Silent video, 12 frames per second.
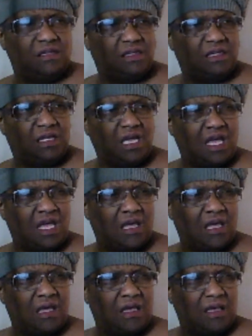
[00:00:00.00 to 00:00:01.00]
I
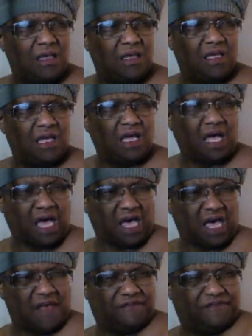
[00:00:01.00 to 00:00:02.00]
feel
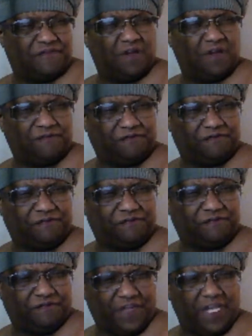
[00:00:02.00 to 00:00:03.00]
fidgety. Could I
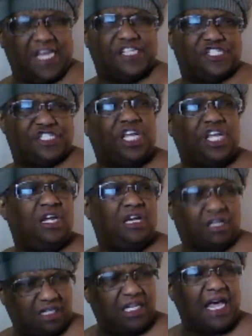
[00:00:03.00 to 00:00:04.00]
have a
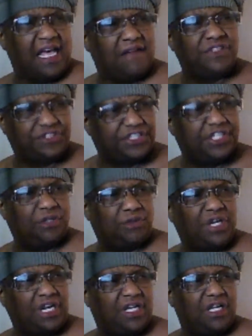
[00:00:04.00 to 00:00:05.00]

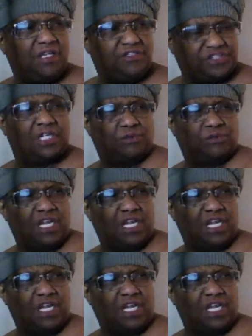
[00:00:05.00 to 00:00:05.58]
cigarette, daughter?